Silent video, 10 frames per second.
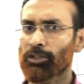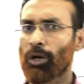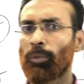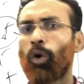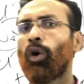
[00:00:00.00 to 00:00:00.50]

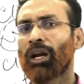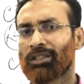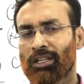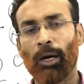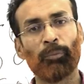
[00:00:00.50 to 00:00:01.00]
of all
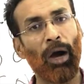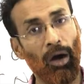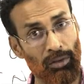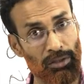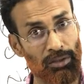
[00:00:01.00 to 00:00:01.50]
other
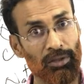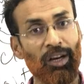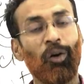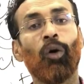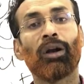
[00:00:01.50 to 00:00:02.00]
compounds
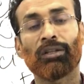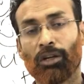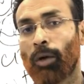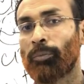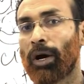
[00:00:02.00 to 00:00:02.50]

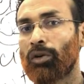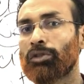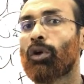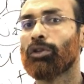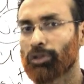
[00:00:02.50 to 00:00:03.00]

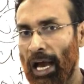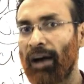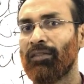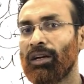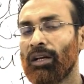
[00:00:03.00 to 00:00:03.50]
also
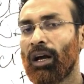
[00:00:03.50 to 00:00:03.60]
have